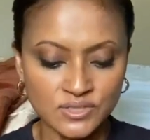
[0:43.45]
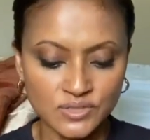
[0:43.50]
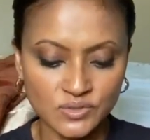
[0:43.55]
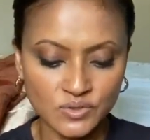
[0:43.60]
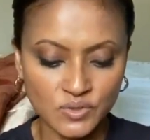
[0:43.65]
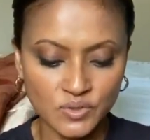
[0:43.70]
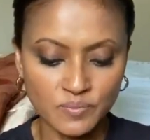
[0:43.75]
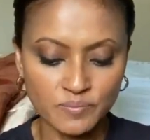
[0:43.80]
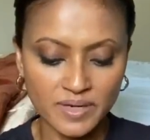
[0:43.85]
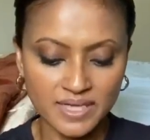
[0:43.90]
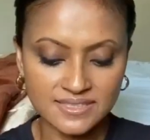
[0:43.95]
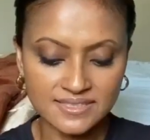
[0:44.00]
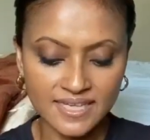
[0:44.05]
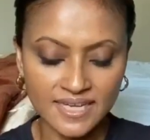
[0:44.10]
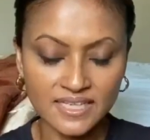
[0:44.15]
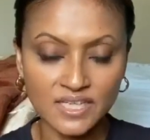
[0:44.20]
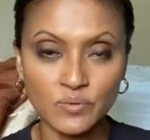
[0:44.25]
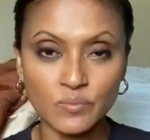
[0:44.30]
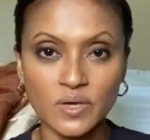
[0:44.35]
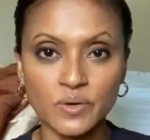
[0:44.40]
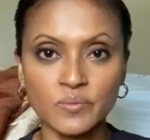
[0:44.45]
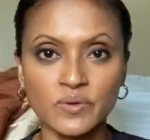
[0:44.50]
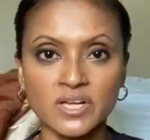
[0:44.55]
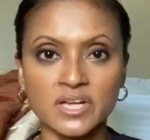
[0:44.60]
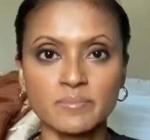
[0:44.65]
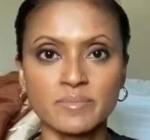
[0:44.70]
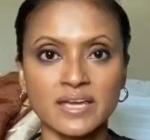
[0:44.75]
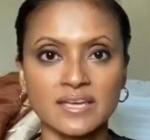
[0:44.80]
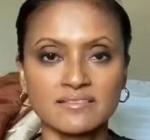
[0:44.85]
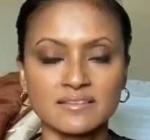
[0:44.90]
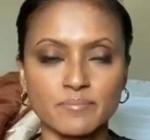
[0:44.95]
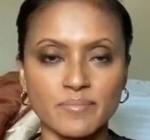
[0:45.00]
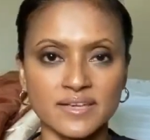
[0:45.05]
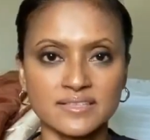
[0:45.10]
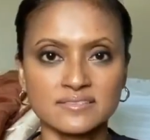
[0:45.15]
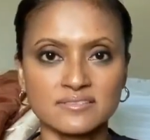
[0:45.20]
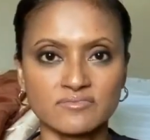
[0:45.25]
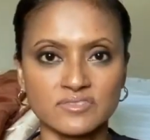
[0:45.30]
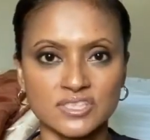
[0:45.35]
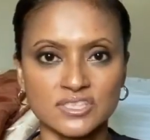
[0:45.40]
But anyway, we're gonna make the
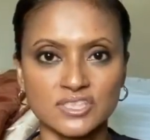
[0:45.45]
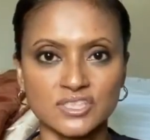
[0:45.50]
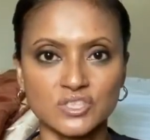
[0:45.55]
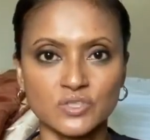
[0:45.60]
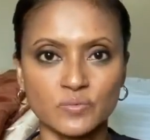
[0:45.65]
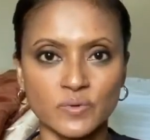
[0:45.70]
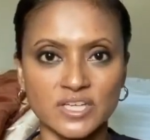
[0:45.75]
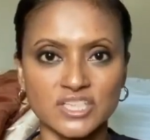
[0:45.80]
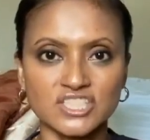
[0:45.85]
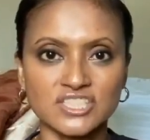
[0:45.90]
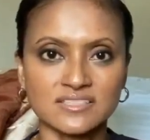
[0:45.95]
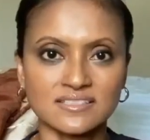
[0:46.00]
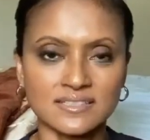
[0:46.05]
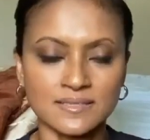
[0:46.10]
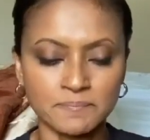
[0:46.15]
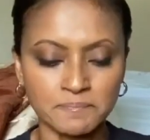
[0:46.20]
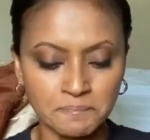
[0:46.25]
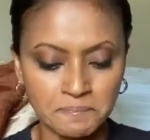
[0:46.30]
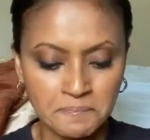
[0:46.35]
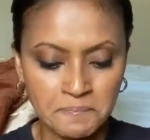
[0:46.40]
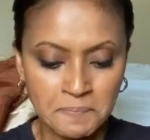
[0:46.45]
best of the situation.